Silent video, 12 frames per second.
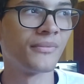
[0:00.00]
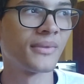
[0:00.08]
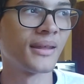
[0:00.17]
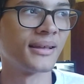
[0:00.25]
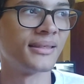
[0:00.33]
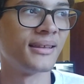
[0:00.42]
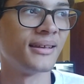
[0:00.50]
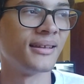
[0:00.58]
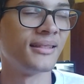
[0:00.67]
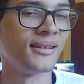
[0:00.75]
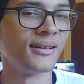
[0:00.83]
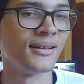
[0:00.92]
Like
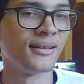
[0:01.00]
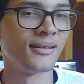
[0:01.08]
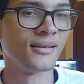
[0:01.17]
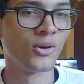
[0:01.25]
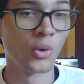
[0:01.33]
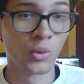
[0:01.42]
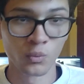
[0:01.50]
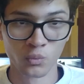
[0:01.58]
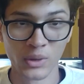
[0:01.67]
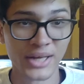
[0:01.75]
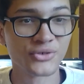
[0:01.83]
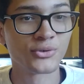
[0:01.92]
the
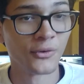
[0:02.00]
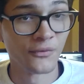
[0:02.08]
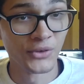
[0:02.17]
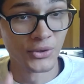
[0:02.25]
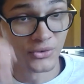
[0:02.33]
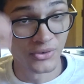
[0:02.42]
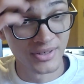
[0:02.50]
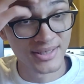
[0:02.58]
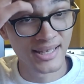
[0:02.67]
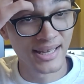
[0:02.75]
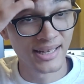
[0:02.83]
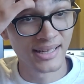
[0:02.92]
retro future
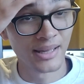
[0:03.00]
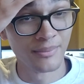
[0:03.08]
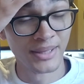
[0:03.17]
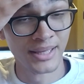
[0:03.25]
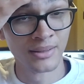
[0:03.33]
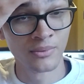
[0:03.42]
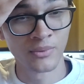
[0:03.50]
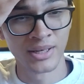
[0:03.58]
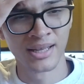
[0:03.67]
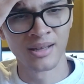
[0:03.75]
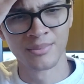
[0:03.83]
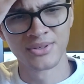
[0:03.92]
aesthetic, I mean, when
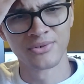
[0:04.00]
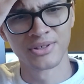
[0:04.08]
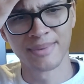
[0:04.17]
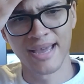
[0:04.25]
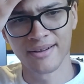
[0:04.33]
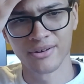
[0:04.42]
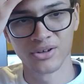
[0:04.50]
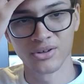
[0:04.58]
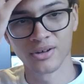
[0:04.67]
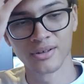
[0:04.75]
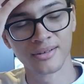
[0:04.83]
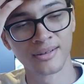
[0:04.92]
it comes to its background
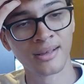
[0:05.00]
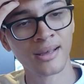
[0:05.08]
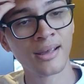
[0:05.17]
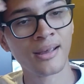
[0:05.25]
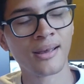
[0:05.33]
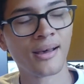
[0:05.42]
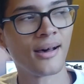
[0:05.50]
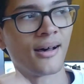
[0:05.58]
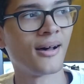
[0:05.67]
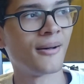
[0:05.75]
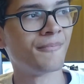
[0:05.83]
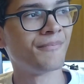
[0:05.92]
art.
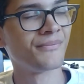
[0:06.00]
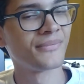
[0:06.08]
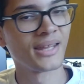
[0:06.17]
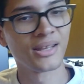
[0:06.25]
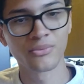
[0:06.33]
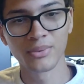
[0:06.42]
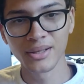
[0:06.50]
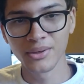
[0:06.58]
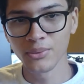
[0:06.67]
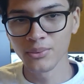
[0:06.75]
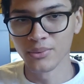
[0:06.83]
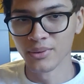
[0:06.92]
It's really
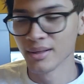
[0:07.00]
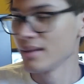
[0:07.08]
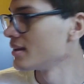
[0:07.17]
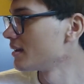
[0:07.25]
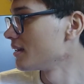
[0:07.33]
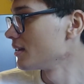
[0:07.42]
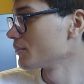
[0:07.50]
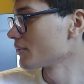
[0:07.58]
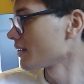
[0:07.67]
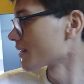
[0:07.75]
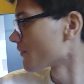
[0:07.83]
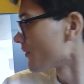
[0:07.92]
cool. It was a
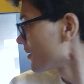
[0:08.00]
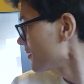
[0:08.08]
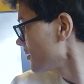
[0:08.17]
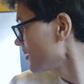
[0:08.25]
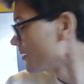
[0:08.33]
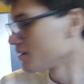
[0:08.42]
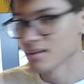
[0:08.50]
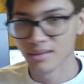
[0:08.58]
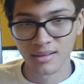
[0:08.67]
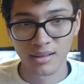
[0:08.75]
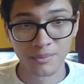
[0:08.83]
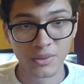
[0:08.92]
lot of fun.
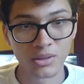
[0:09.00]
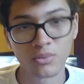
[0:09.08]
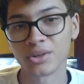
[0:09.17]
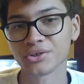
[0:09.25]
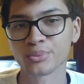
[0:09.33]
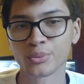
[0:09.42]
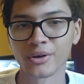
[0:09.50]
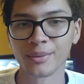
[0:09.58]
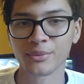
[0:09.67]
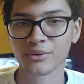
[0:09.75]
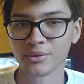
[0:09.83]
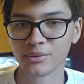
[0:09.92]
I'm gonna watch some more
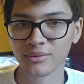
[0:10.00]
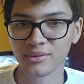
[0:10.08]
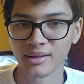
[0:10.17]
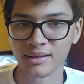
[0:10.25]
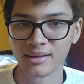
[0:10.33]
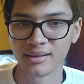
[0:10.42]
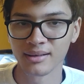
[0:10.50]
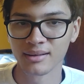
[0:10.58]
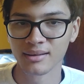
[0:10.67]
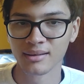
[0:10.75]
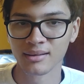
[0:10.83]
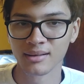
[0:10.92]
episodes
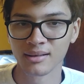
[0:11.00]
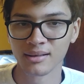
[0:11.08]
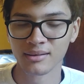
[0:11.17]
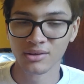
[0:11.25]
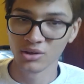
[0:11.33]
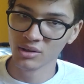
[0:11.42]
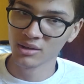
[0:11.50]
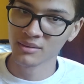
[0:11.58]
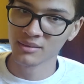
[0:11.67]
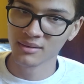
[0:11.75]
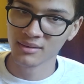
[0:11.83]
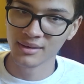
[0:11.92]
and see
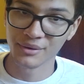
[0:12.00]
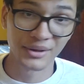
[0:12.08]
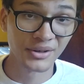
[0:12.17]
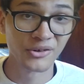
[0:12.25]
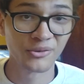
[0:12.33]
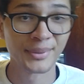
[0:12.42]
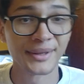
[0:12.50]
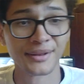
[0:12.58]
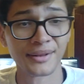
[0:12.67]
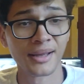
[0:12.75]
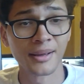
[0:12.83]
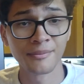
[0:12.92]
how it goes, but
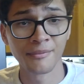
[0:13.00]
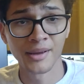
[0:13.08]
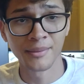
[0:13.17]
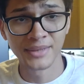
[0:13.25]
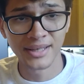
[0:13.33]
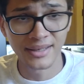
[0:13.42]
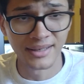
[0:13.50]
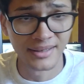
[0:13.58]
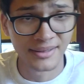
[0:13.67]
I'm digging it.